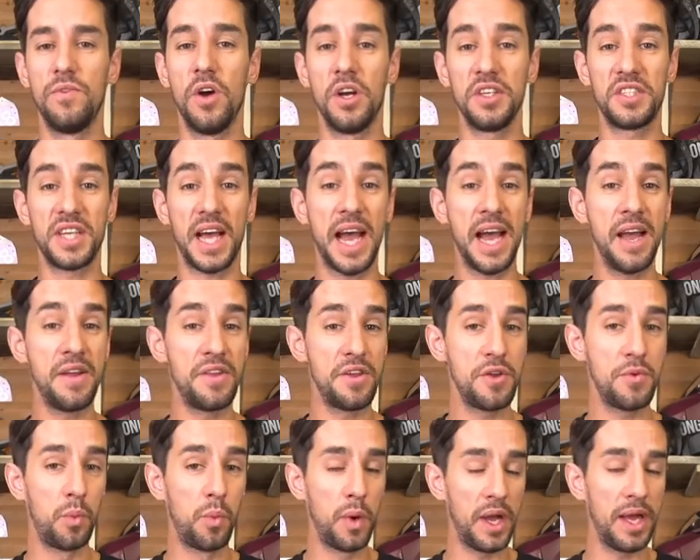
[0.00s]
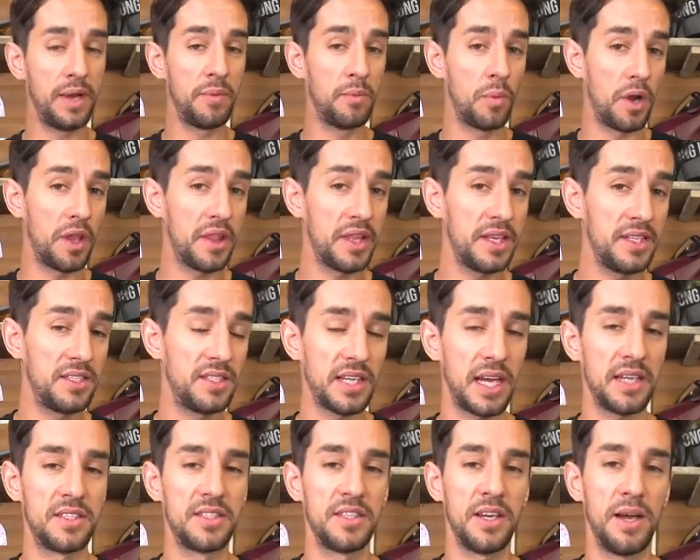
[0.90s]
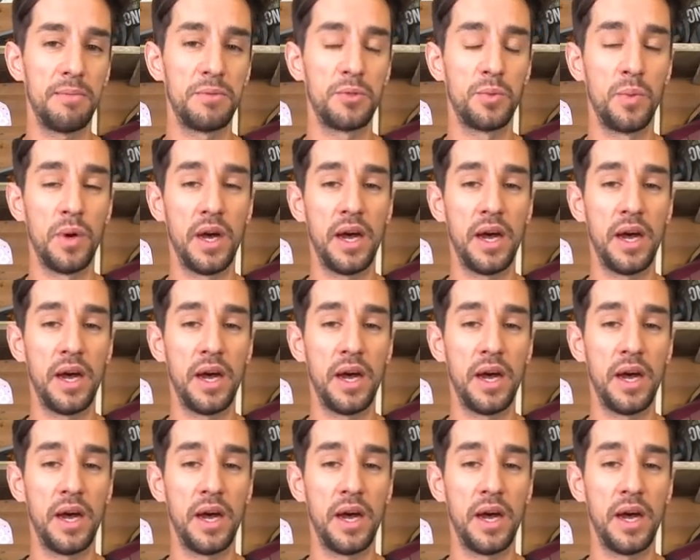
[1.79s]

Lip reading: Right, so how do you win one of these setups?